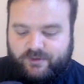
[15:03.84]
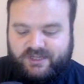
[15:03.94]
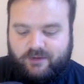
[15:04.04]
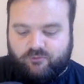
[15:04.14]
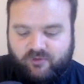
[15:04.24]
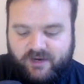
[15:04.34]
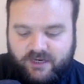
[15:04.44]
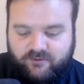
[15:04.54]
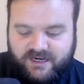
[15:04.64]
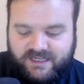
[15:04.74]
which are really,
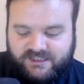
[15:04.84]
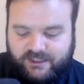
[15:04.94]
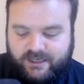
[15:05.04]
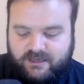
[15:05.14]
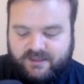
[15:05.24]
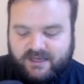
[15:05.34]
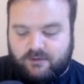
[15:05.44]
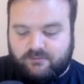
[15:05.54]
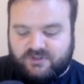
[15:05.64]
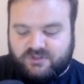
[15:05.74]
really solid. They
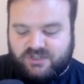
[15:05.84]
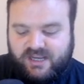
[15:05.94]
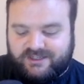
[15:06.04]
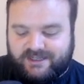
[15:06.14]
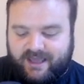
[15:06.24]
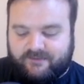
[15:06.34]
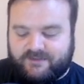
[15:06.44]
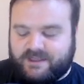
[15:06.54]
don't change your life,